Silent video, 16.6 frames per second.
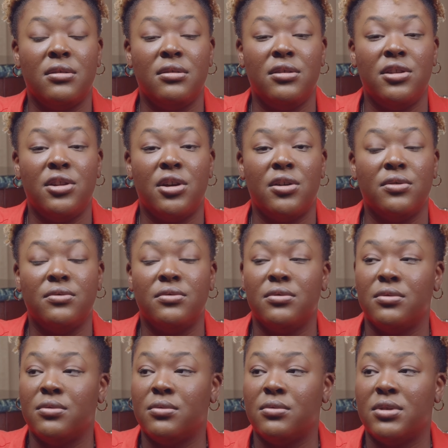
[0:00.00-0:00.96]
you know,
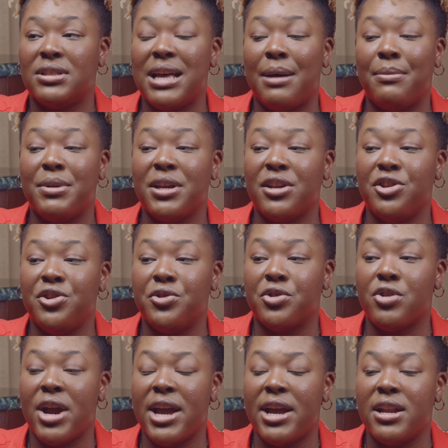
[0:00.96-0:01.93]
what's happening in
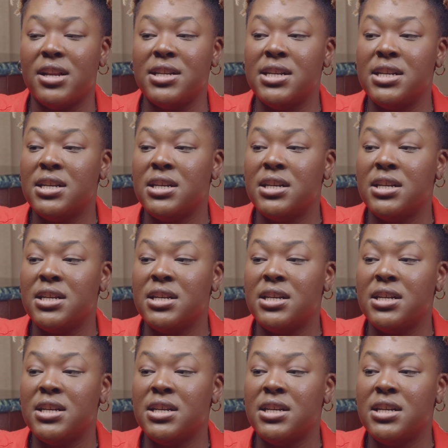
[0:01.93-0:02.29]
Ukraine.